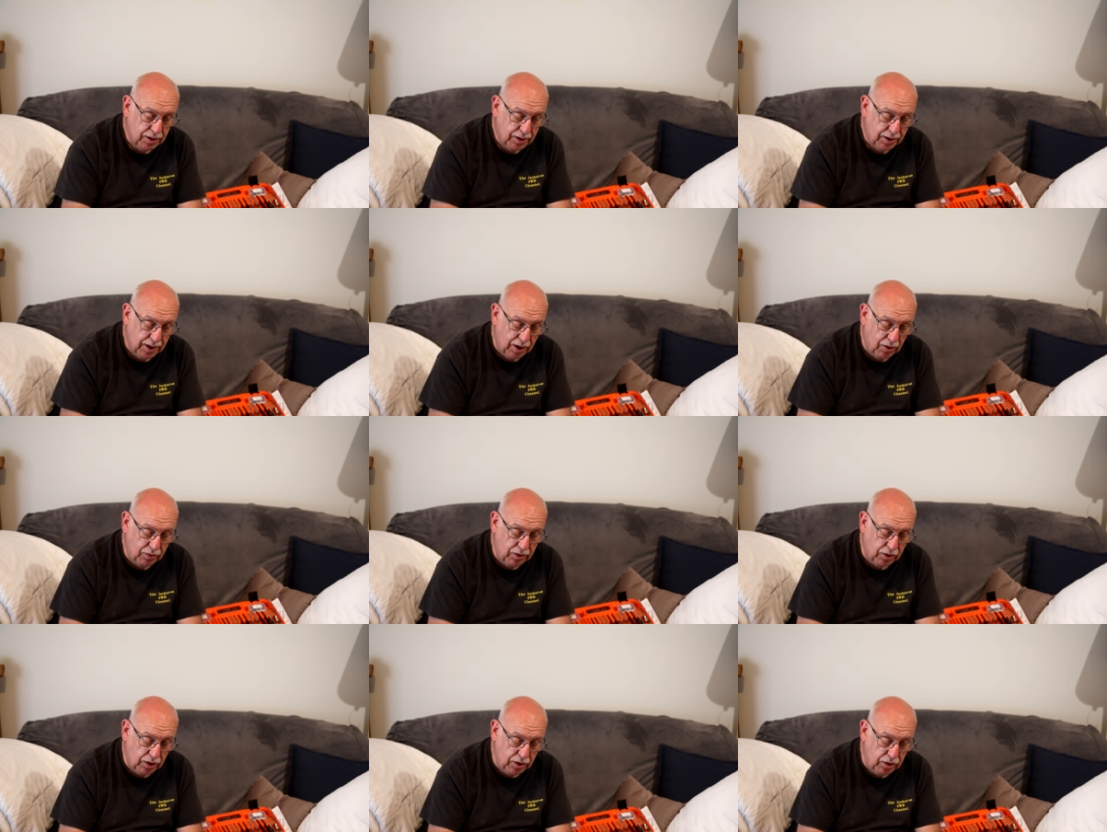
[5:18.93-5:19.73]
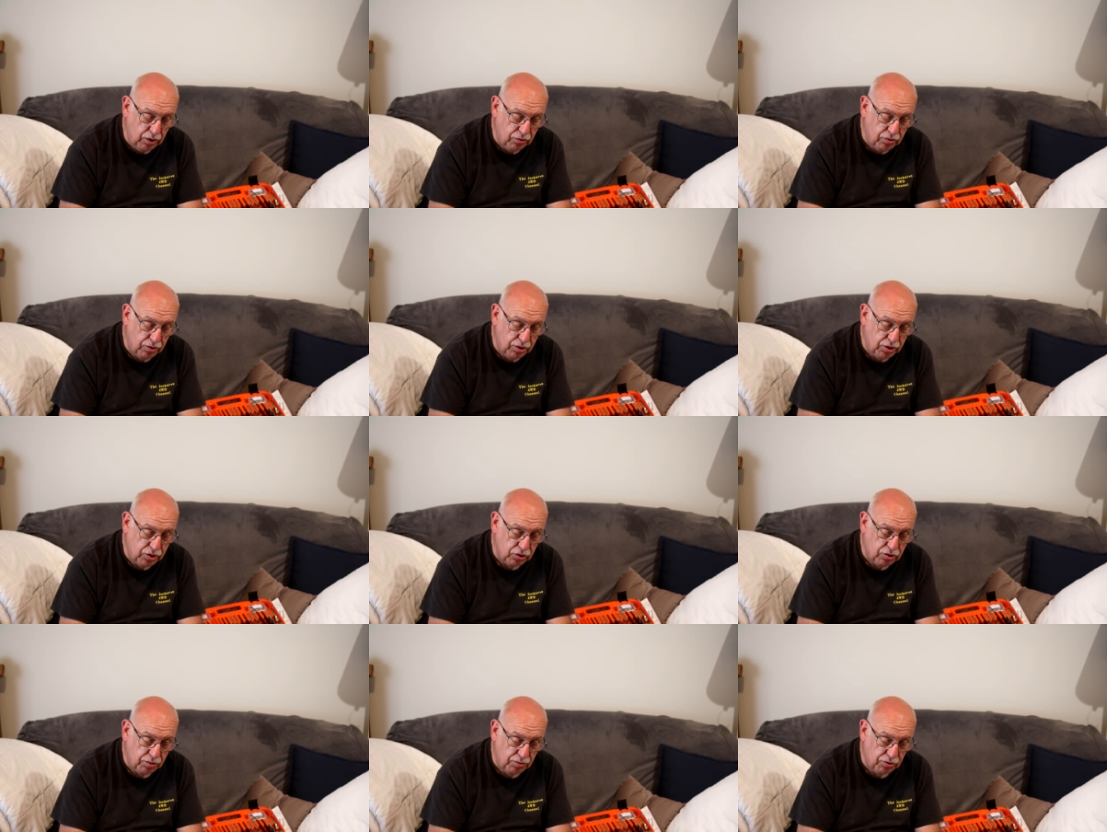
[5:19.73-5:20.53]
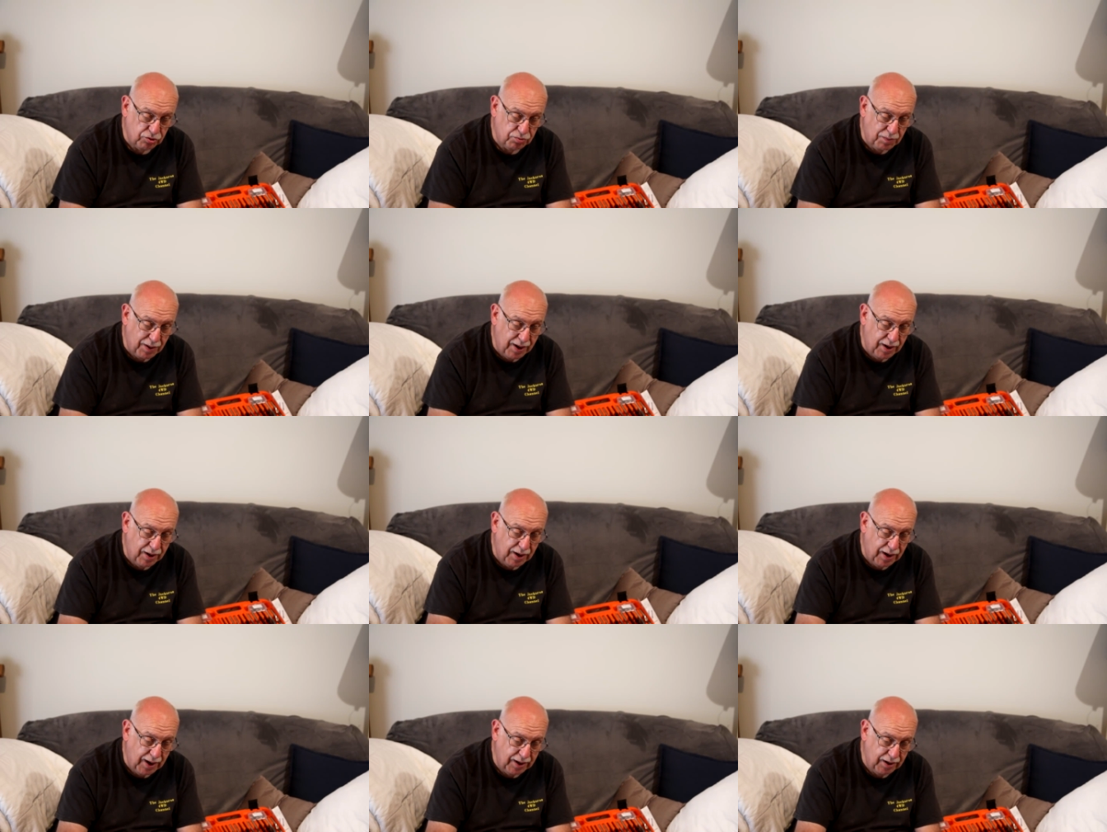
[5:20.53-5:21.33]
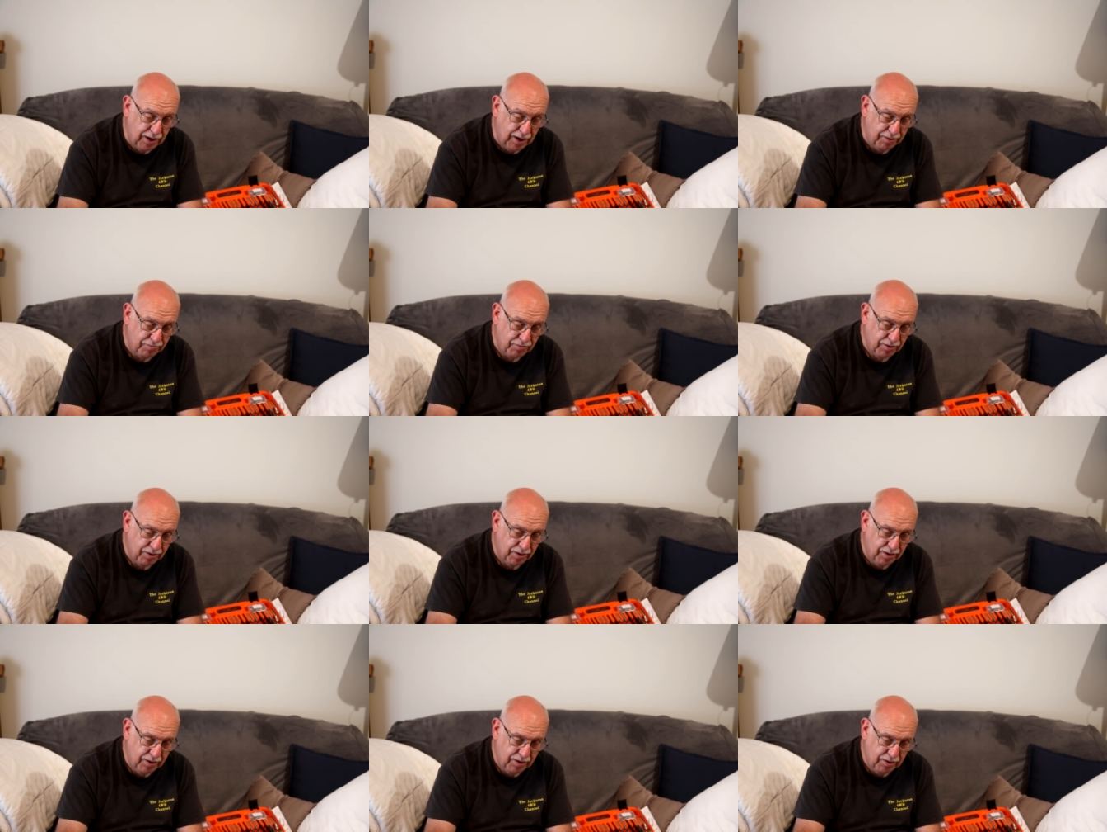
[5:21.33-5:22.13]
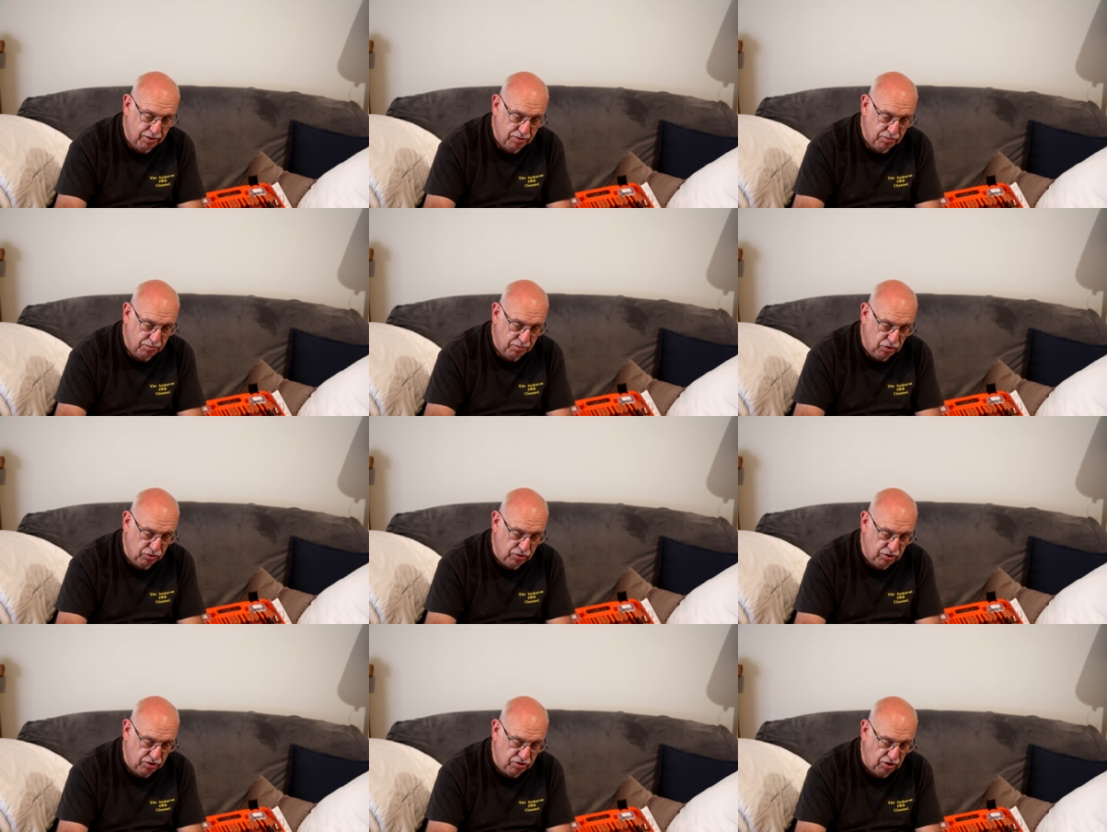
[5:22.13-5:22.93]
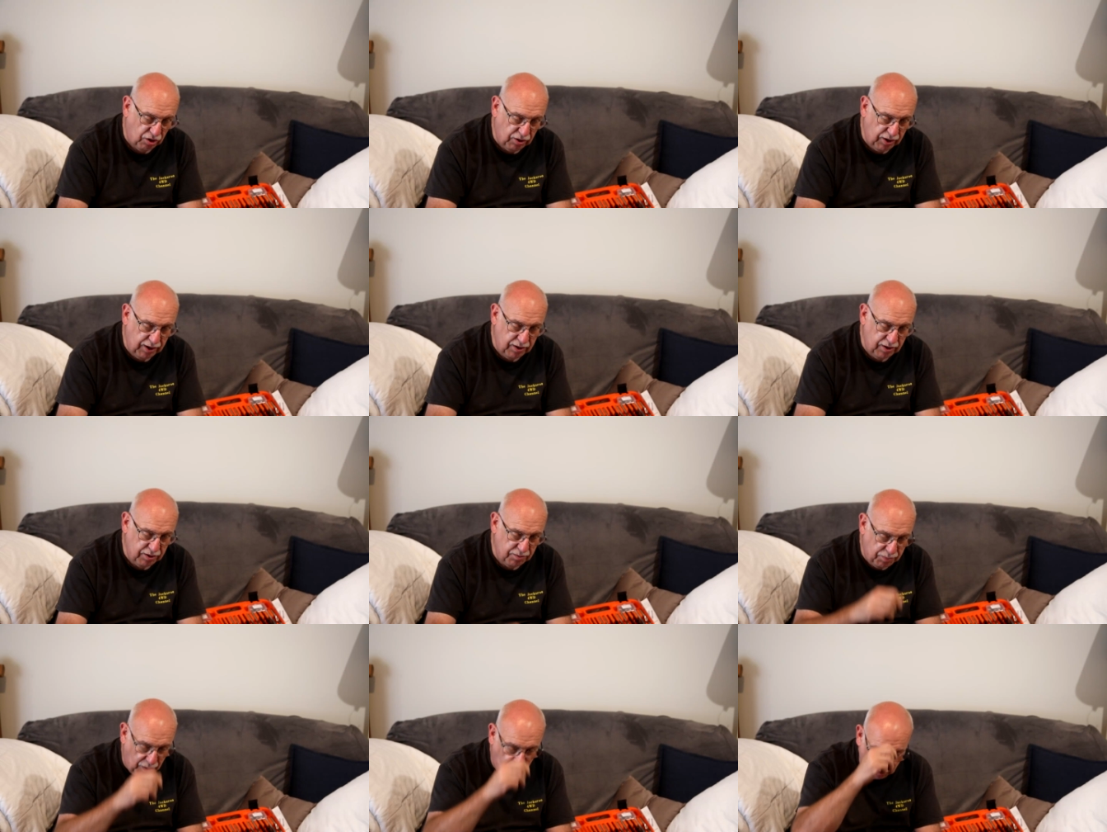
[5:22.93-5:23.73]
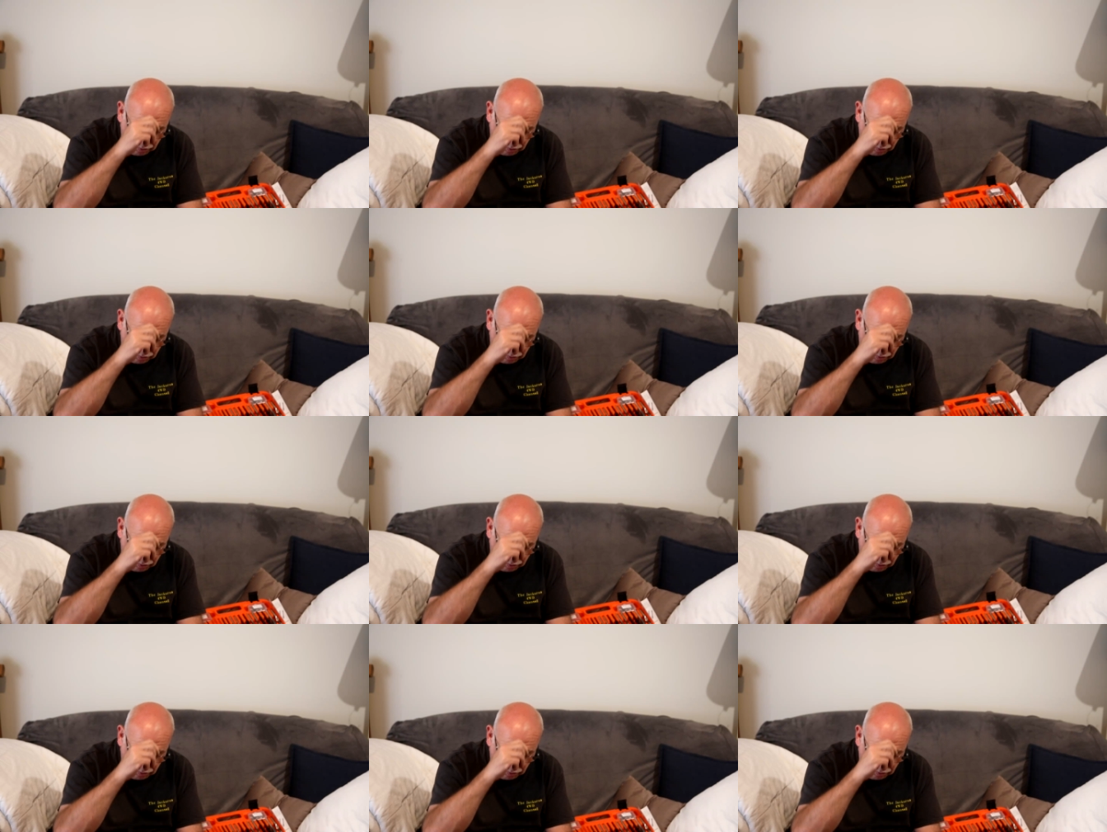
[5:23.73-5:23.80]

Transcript: Now you can use an adjustable spanner. I used a socket and a bolt